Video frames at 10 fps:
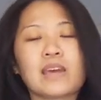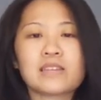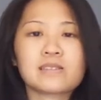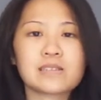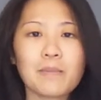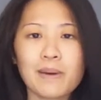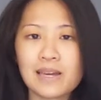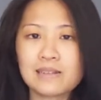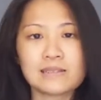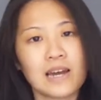and step
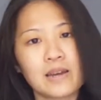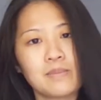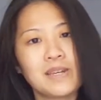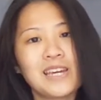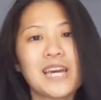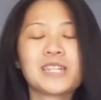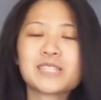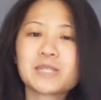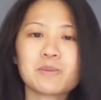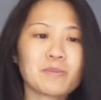back in time
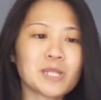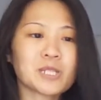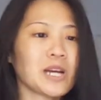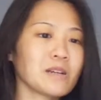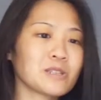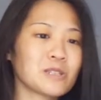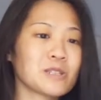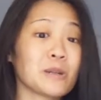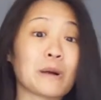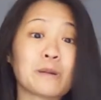into some of my
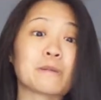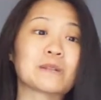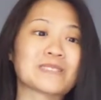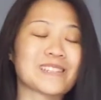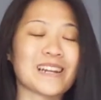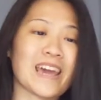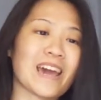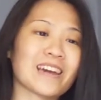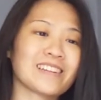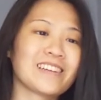childhood artworks that I
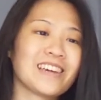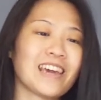had